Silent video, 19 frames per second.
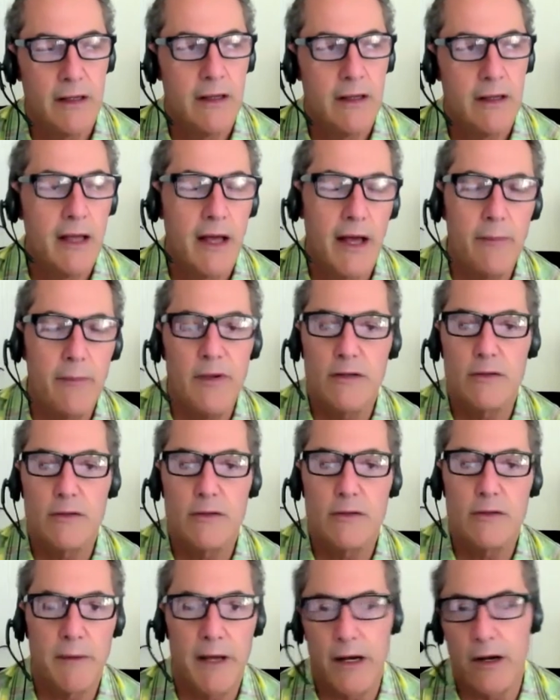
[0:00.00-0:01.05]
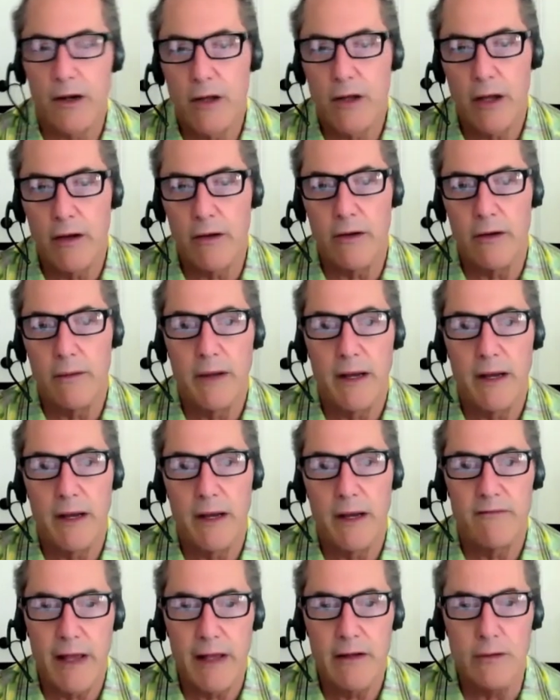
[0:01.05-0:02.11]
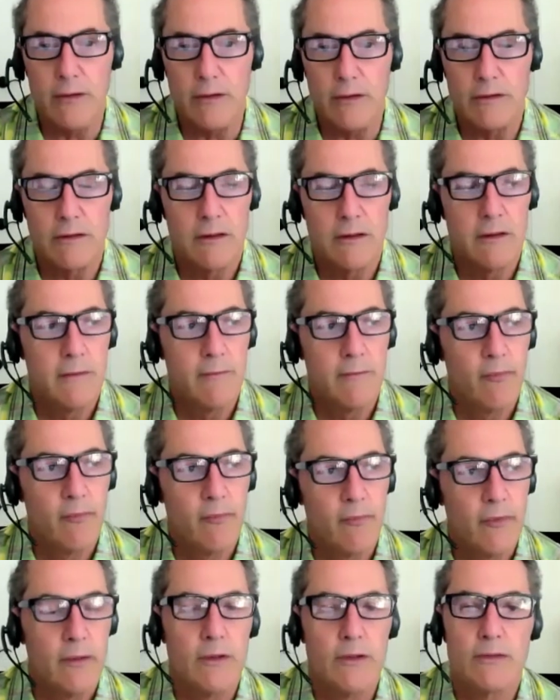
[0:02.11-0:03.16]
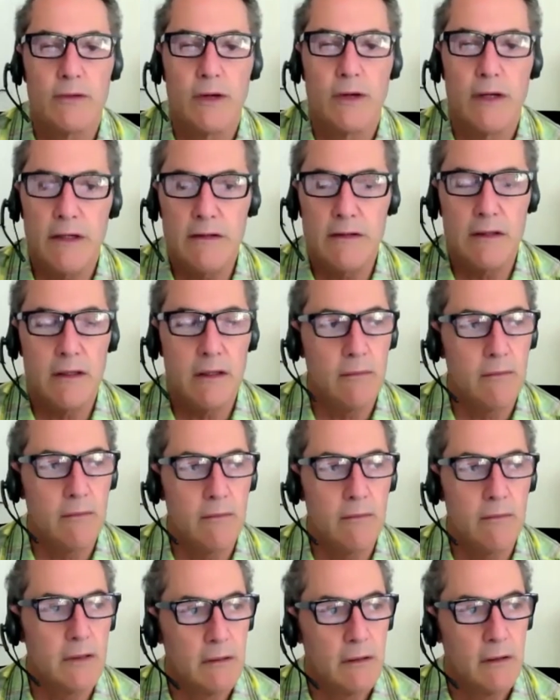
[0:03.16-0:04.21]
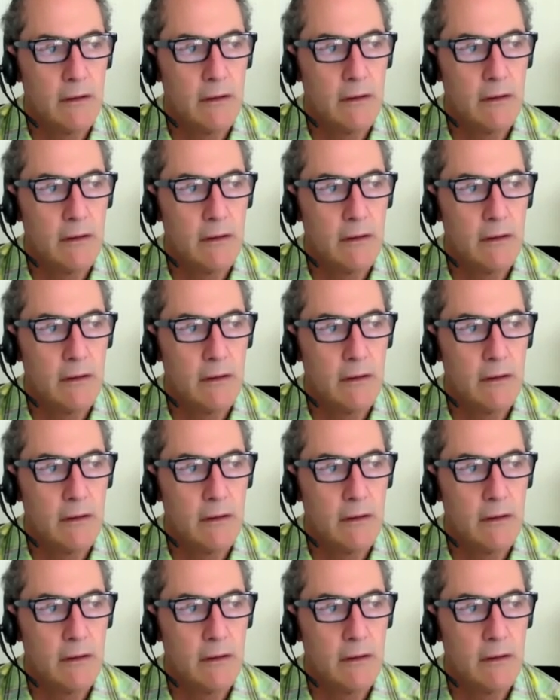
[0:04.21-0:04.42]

And I'd be talking about a code, about values, which really seemed